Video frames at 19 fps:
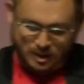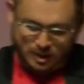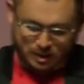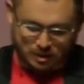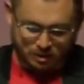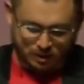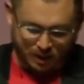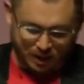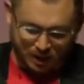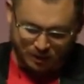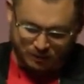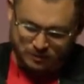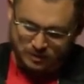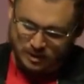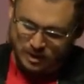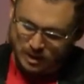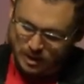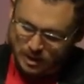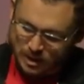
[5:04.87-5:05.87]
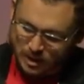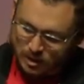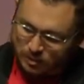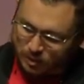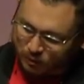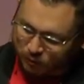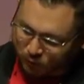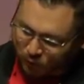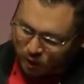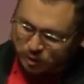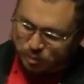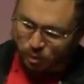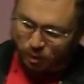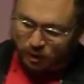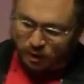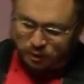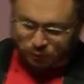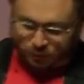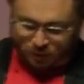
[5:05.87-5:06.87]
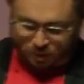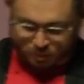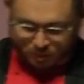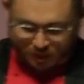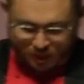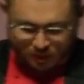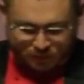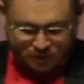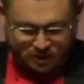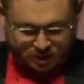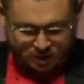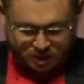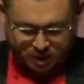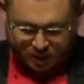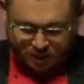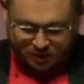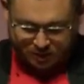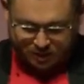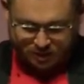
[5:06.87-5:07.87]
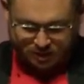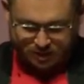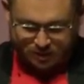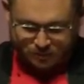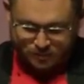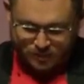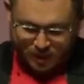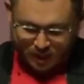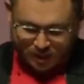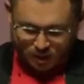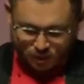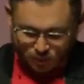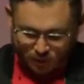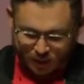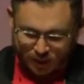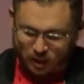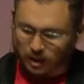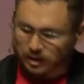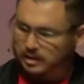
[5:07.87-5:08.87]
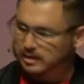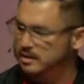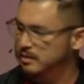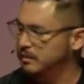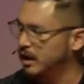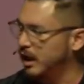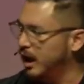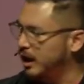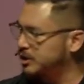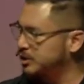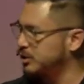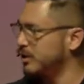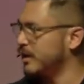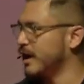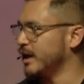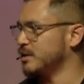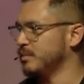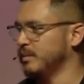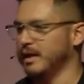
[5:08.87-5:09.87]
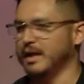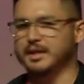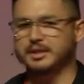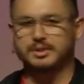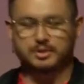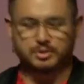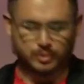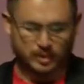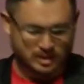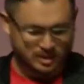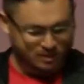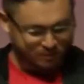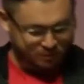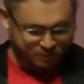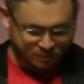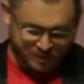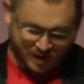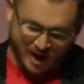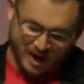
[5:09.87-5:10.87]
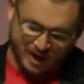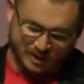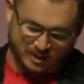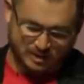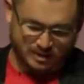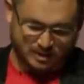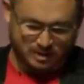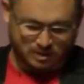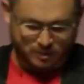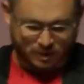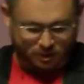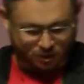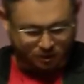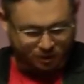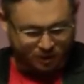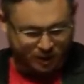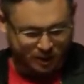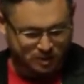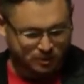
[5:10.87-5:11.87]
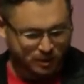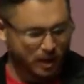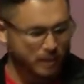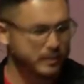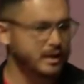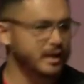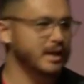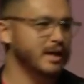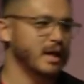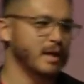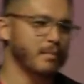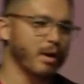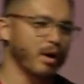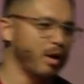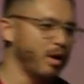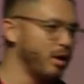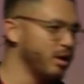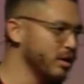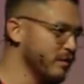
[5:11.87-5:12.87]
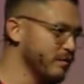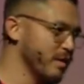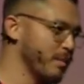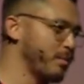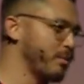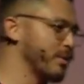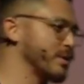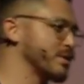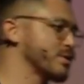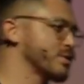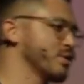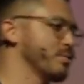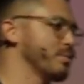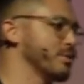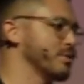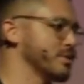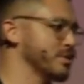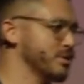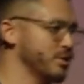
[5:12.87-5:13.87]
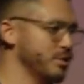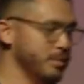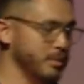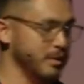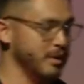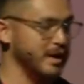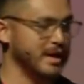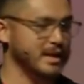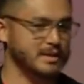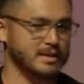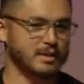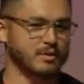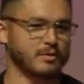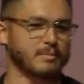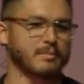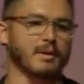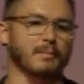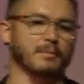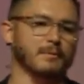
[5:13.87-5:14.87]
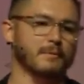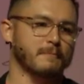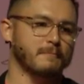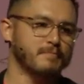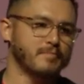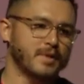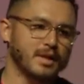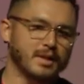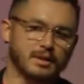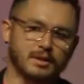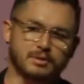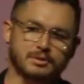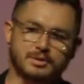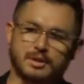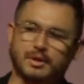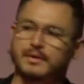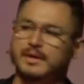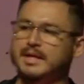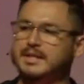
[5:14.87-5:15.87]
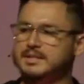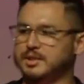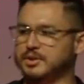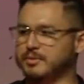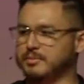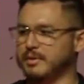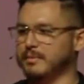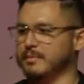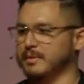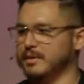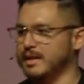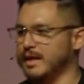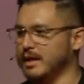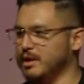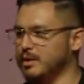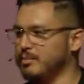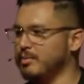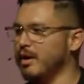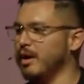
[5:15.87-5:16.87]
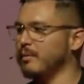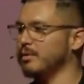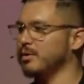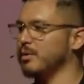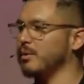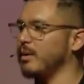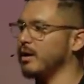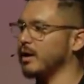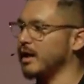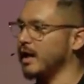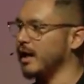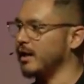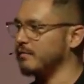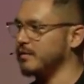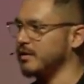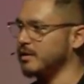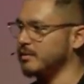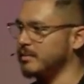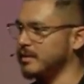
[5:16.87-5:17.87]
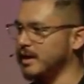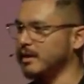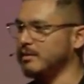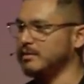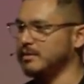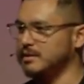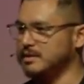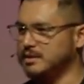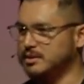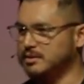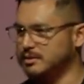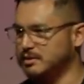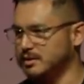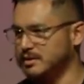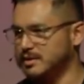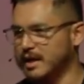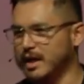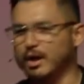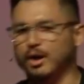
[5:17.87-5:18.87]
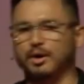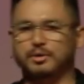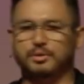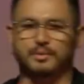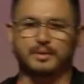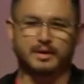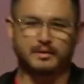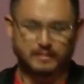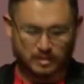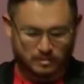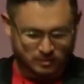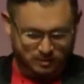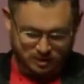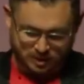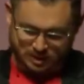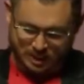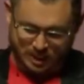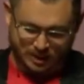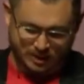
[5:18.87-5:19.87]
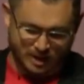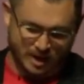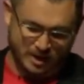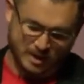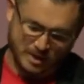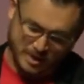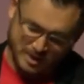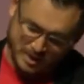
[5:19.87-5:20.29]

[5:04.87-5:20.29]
in your lives. But the first point is for the believers in Jesus, and then we'll get on to some logical explanations with some facts and some other things. But I'm going to keep all of the points super, super easy to remember. They're so easy to remember that you probably will walk out of here being able to say all three of them just like that.